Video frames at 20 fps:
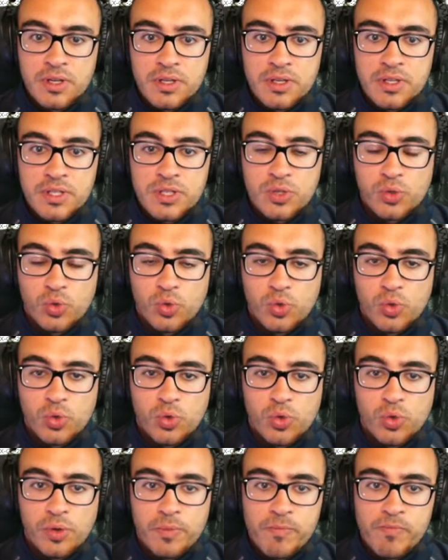
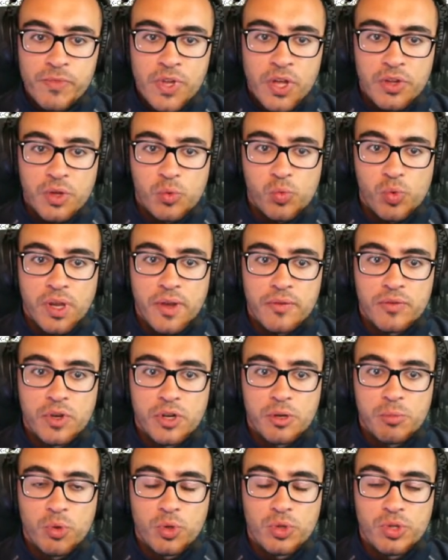So now that we have the
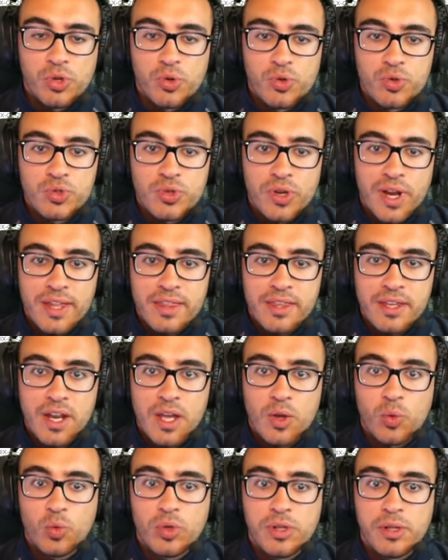remote console, I think I
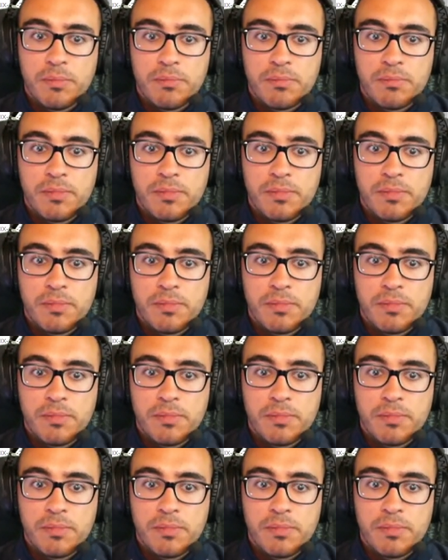will